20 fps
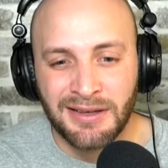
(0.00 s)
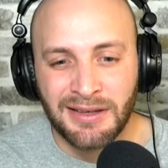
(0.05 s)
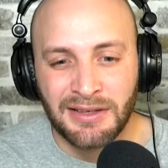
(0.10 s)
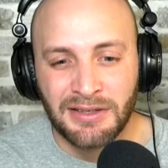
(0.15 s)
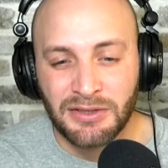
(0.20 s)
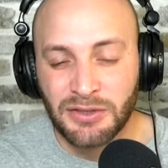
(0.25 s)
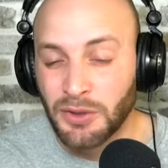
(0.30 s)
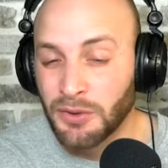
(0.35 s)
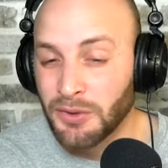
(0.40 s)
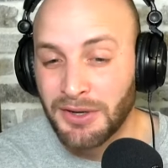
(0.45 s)

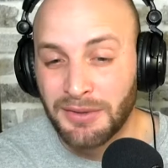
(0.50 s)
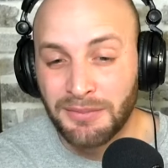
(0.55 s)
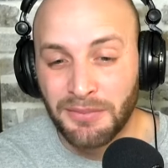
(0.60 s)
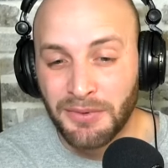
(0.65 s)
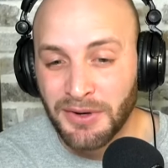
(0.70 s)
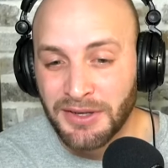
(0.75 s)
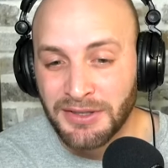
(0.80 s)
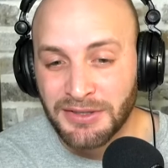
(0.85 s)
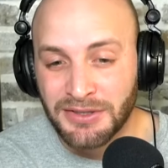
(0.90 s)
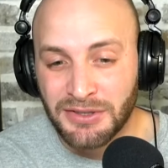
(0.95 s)
Taurean
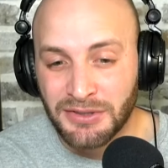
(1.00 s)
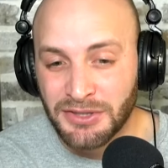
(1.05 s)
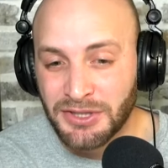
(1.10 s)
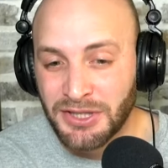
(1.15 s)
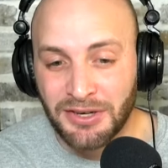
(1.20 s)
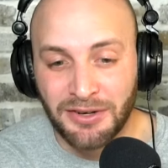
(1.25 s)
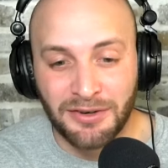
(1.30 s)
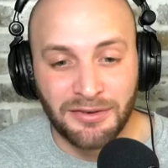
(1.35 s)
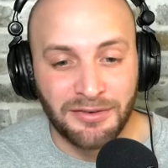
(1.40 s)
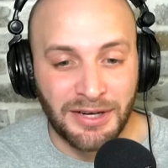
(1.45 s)
Prince or
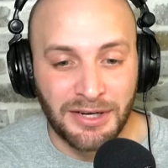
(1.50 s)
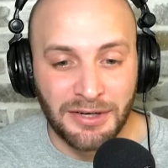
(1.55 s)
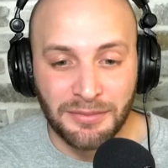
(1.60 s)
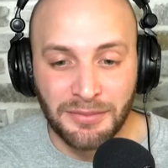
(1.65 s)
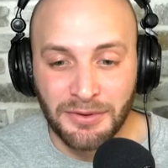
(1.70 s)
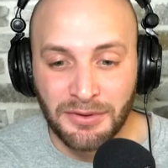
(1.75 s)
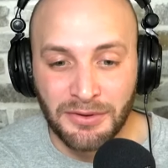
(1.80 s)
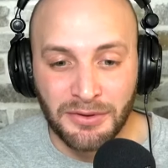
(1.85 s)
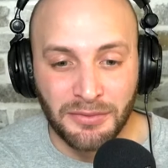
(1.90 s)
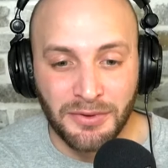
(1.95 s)
Jared
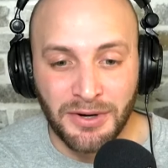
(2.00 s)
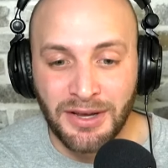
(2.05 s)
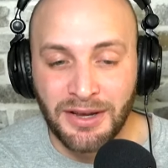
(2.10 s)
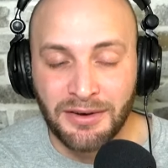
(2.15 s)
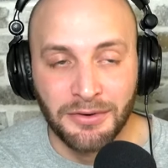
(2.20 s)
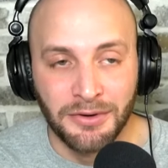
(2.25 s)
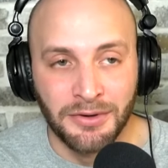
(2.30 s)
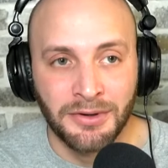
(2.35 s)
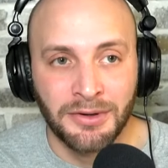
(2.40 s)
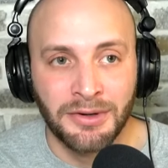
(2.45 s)
Vanderbilt or
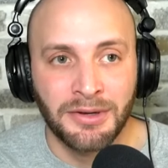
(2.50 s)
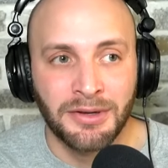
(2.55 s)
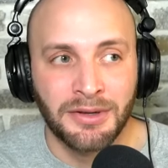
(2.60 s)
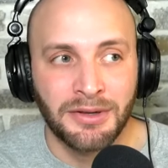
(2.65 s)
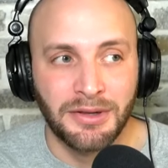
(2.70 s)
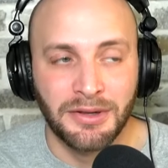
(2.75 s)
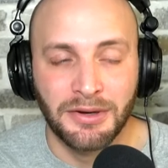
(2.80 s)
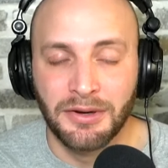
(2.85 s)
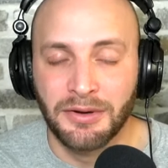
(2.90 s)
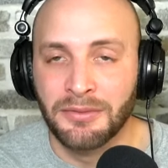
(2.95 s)
whatever,
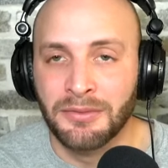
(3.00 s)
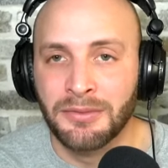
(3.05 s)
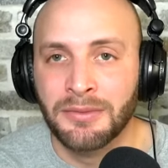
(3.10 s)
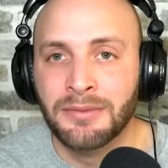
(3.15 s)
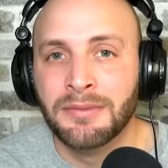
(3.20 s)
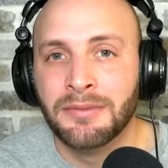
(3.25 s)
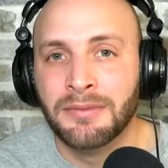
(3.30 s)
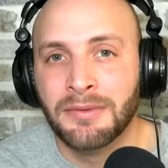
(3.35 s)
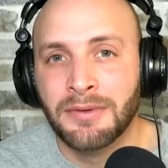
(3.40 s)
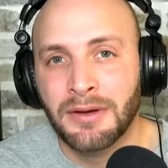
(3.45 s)
you know,
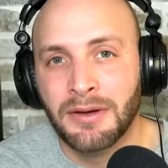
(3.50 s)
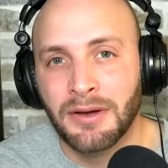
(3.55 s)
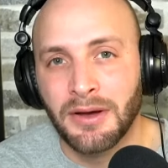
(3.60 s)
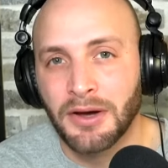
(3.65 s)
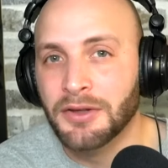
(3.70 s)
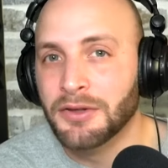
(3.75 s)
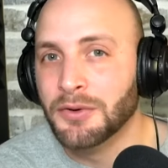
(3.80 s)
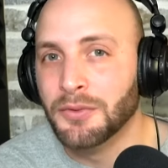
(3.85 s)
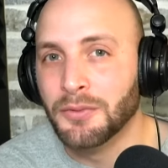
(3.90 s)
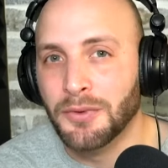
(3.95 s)

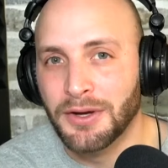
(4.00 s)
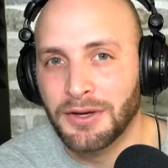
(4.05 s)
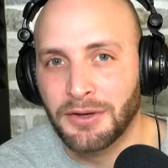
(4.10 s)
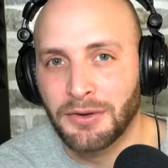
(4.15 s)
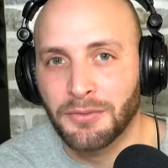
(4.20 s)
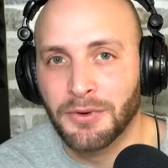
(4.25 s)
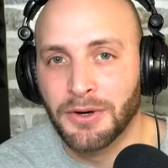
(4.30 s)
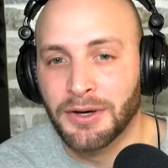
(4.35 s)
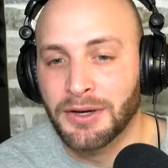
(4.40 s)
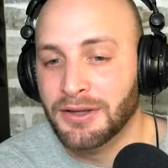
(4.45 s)
other wing
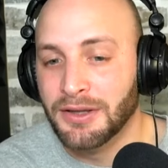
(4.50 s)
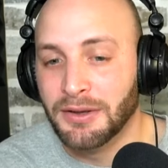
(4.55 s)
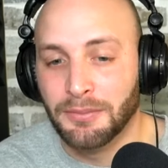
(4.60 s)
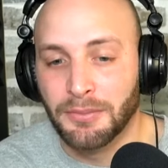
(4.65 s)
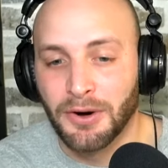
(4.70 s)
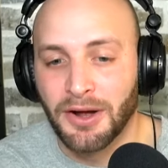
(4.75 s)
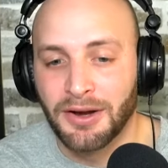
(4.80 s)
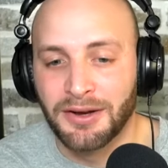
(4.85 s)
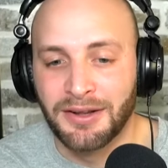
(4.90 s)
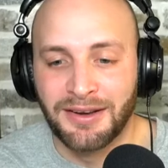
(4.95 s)
you want,
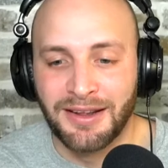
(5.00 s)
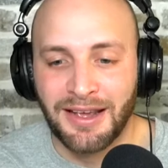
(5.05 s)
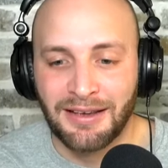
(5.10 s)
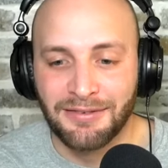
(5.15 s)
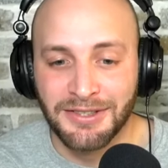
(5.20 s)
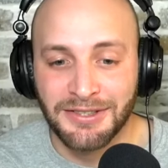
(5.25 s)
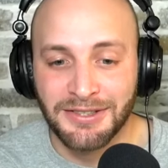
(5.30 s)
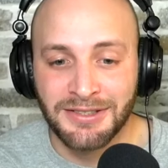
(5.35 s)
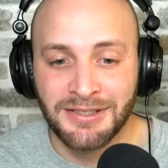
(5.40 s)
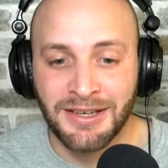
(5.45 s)
LeBron and
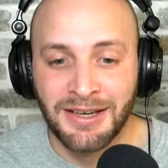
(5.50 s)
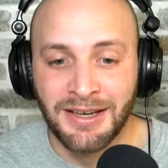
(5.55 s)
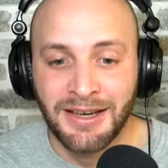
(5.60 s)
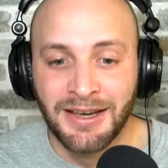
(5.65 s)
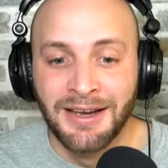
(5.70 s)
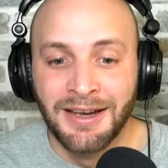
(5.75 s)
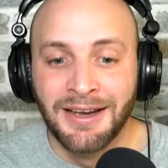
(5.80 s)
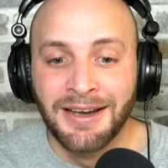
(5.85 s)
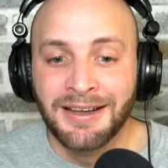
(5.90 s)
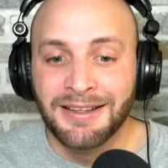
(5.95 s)
Davis.
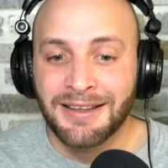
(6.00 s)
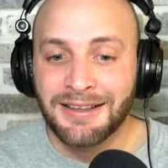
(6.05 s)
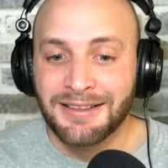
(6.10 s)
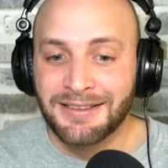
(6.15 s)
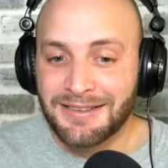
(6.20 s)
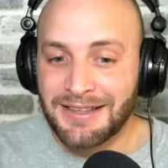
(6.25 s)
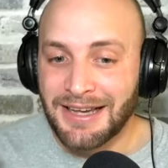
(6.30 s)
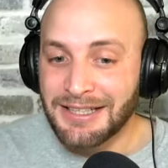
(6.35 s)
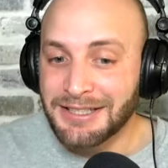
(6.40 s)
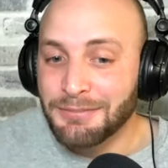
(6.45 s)

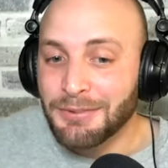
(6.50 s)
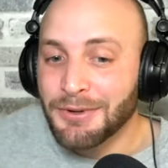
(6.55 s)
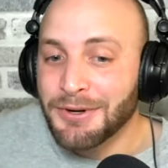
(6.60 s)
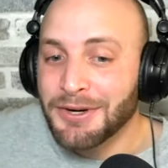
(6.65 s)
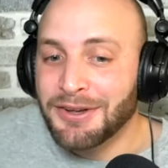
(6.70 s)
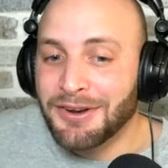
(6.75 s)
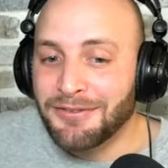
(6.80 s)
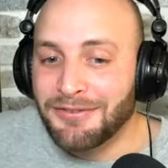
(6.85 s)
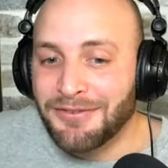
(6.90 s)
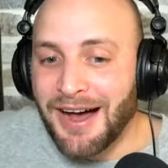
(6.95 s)
That's a pretty
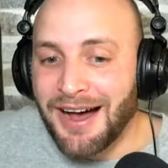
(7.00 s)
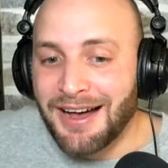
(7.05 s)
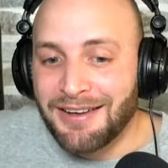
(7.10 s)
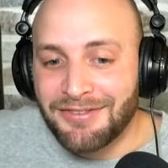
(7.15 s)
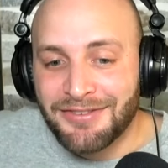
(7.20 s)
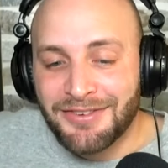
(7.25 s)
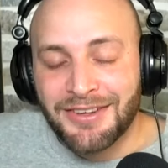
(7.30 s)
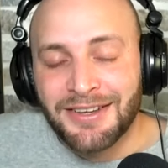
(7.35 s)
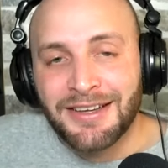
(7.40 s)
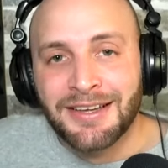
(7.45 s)
good
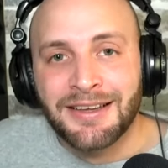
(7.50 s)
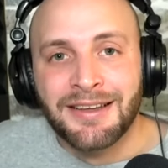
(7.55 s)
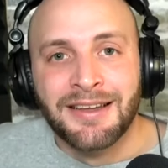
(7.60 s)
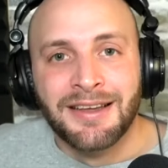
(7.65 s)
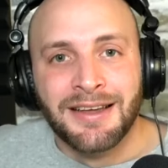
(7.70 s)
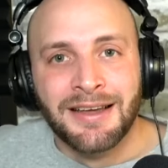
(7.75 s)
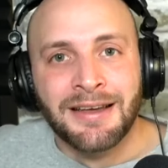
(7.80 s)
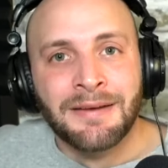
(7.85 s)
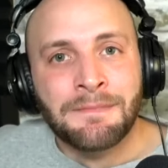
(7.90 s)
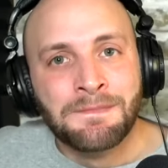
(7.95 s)
five.
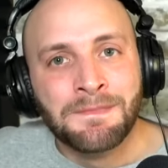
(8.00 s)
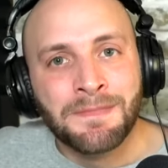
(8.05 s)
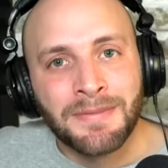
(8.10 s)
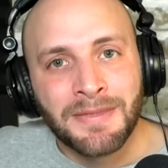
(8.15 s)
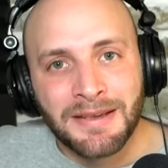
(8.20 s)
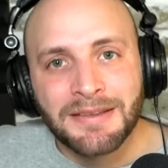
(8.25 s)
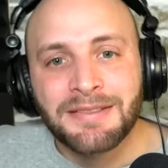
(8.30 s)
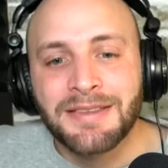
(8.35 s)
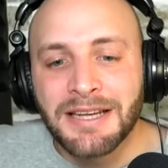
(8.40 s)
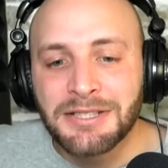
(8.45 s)

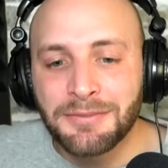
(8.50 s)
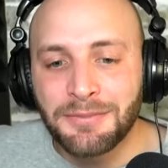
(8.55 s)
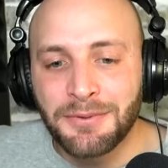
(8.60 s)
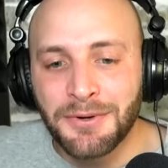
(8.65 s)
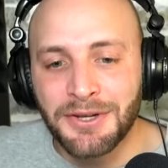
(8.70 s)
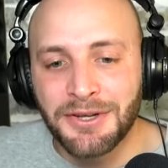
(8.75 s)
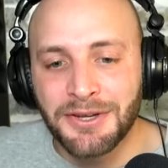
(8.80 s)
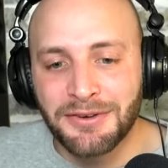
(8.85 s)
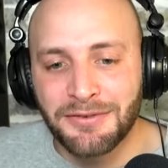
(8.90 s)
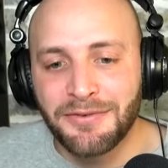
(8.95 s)
That's a
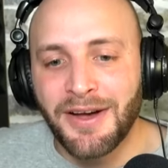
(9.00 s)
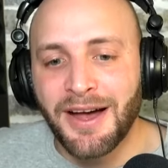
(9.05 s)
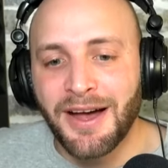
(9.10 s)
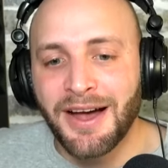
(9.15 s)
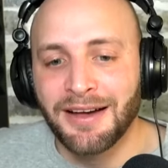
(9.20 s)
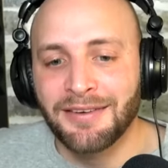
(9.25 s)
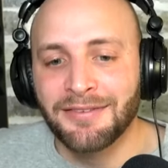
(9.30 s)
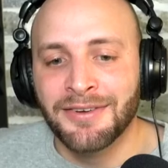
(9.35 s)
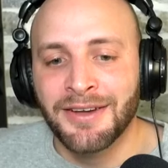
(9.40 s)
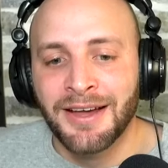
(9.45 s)
pretty good
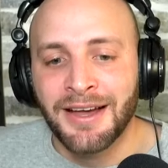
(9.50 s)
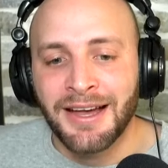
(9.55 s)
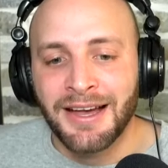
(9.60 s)
five.